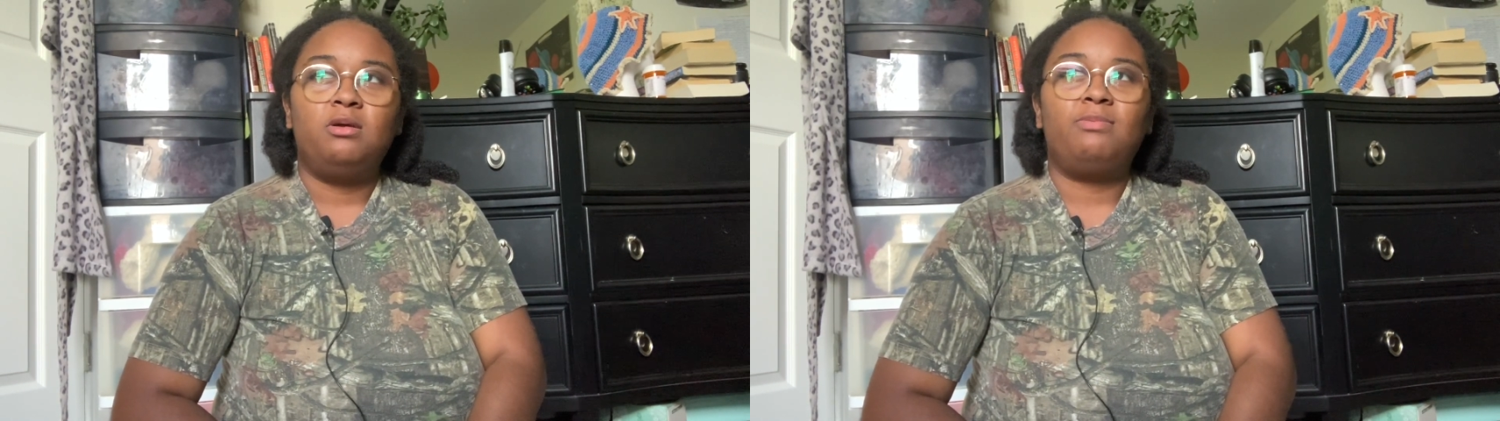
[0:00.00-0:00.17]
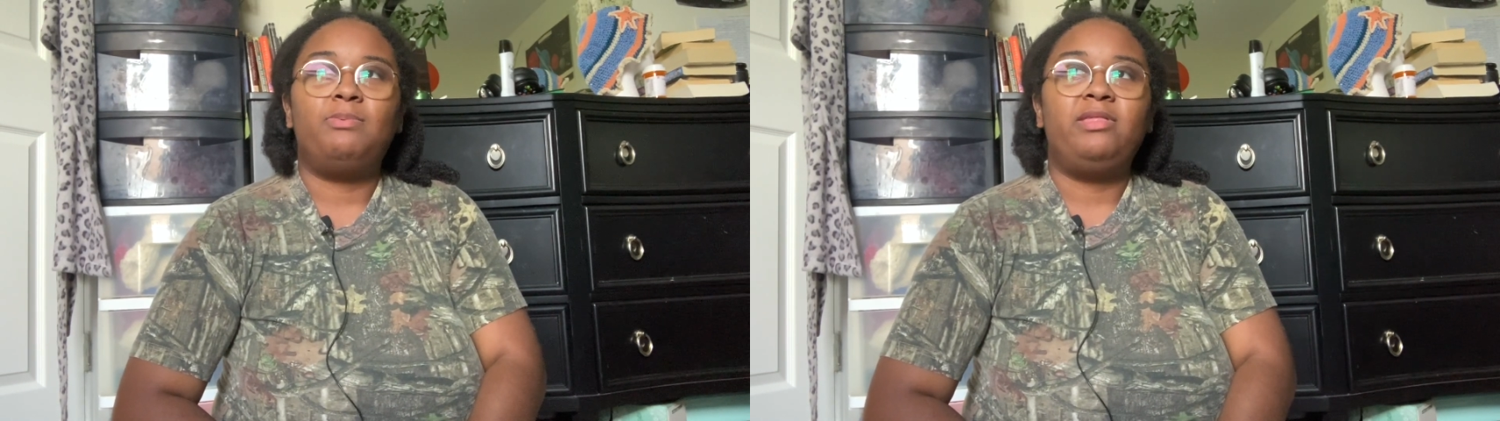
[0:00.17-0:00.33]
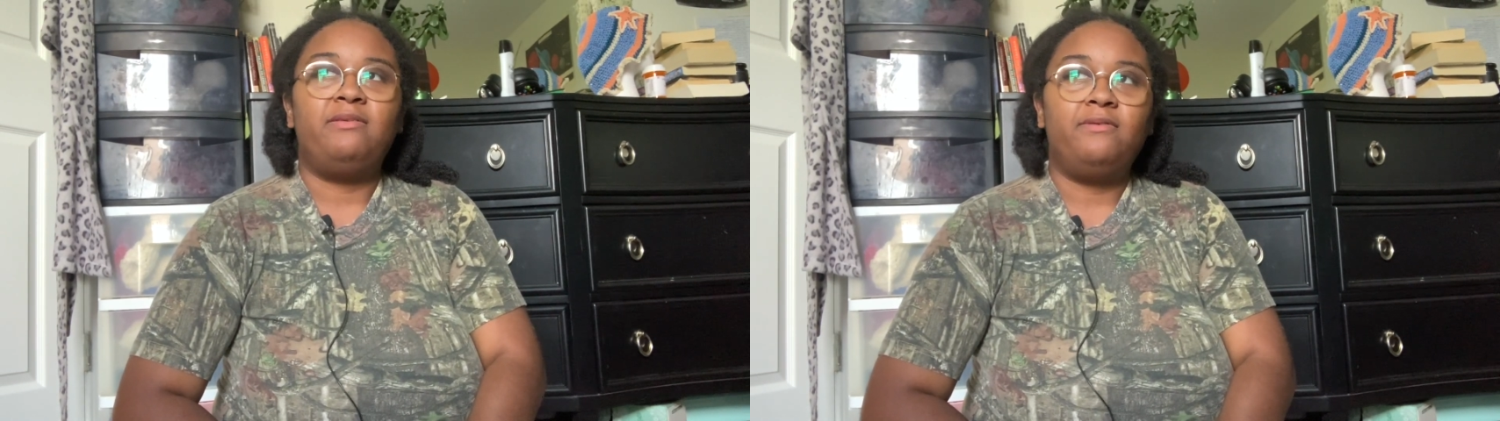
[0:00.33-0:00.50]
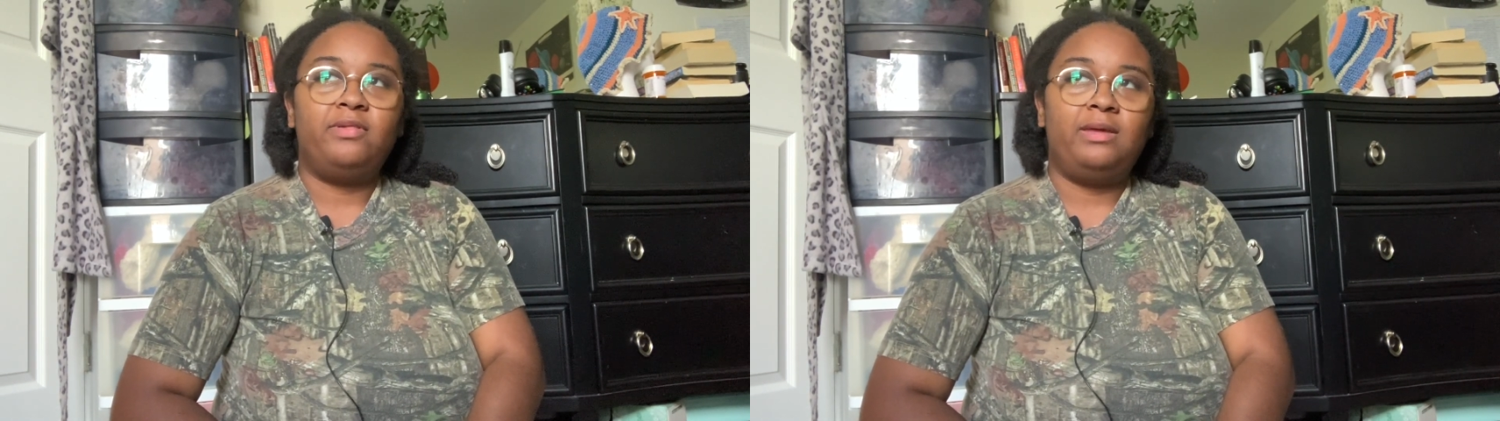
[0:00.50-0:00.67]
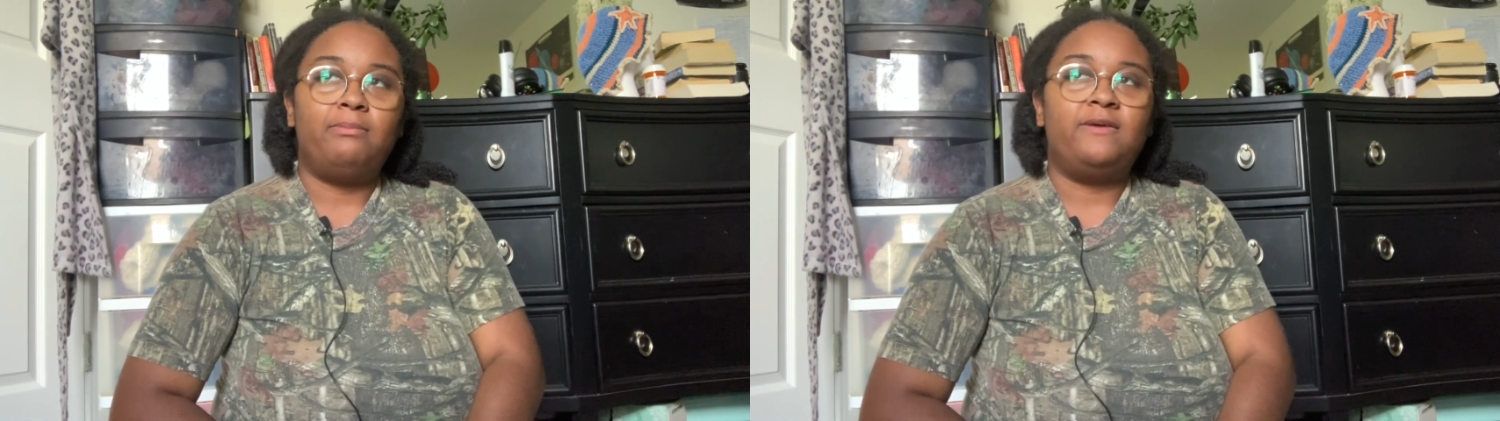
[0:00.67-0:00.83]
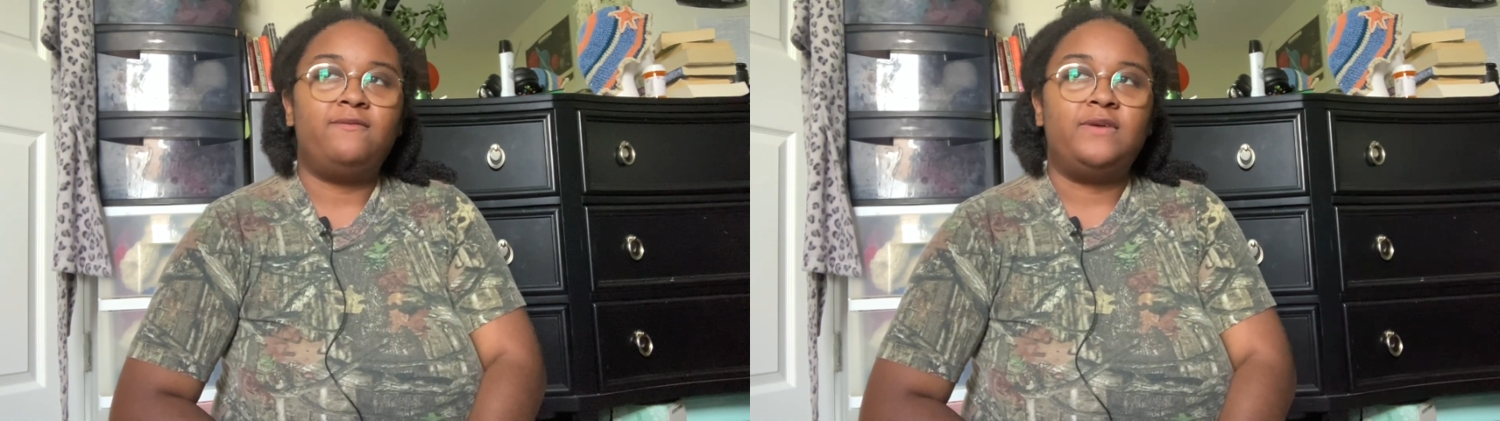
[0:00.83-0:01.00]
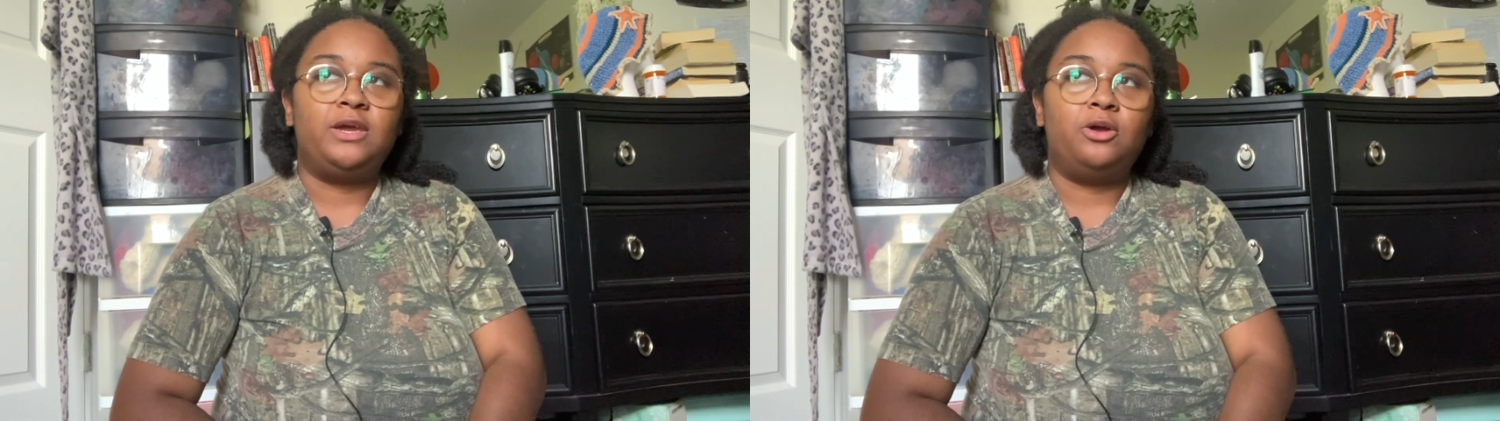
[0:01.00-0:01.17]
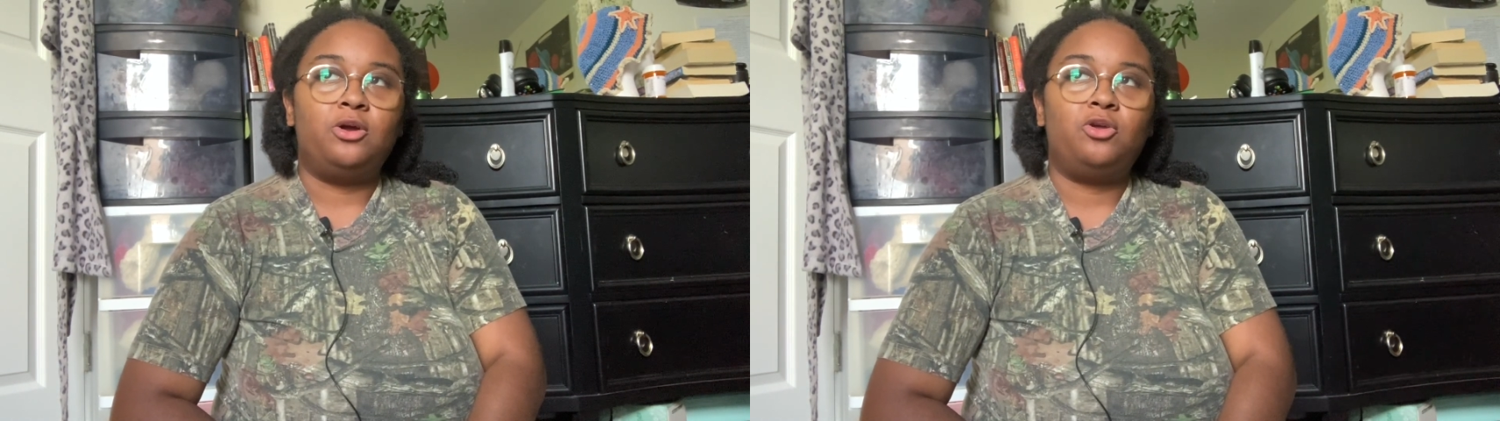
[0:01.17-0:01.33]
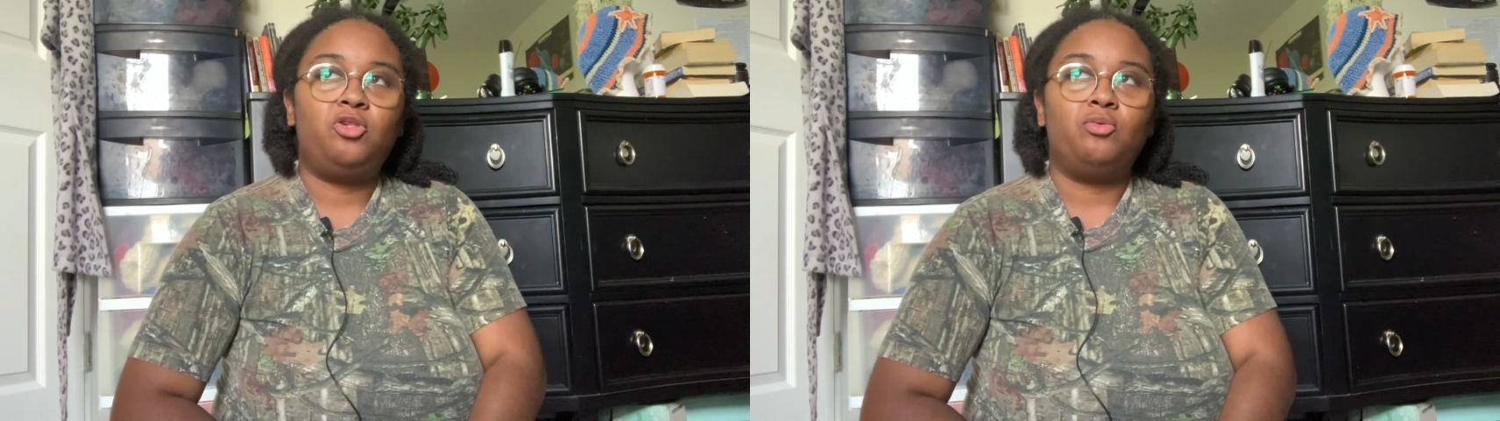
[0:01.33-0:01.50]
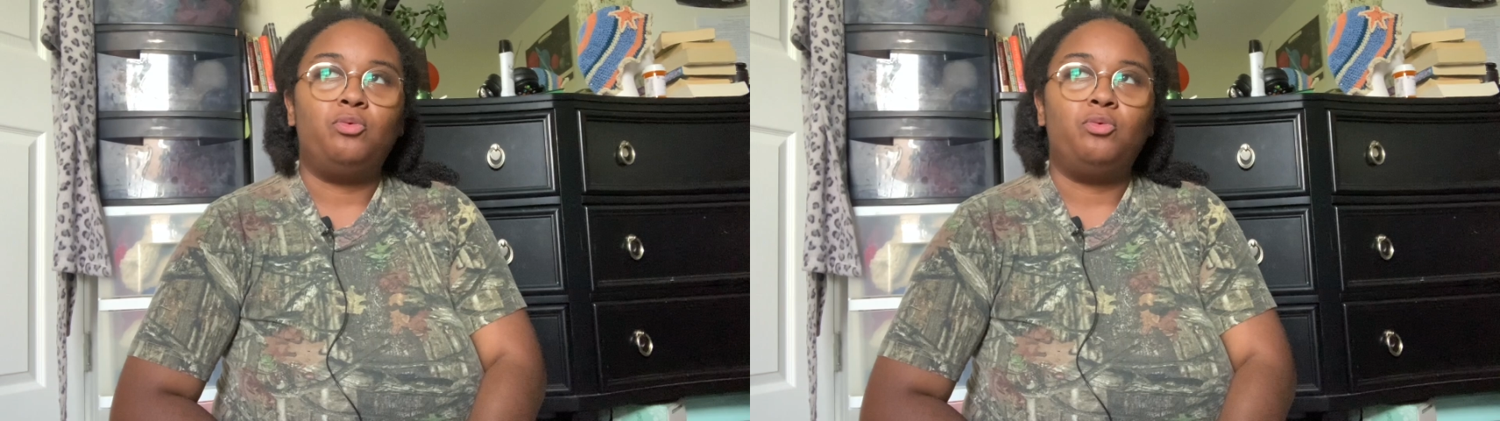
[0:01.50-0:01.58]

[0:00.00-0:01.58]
specifically my fingers